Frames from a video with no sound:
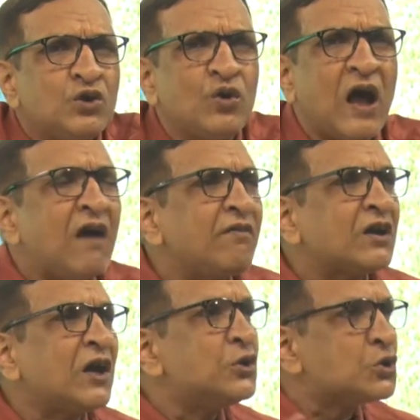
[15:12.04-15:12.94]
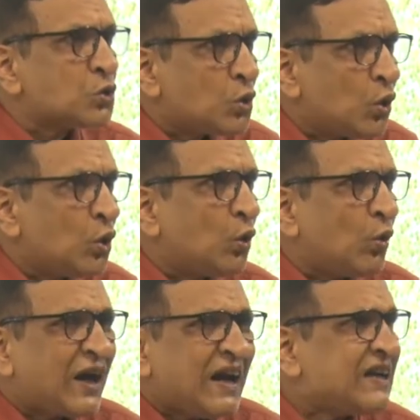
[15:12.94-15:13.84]
to have a control
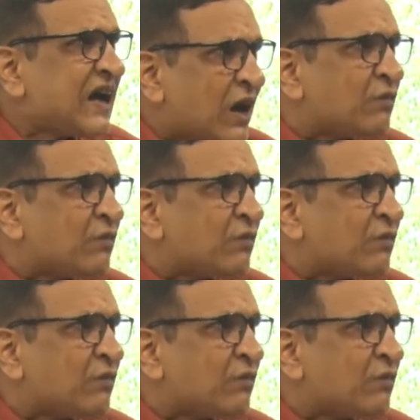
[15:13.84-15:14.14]
over entire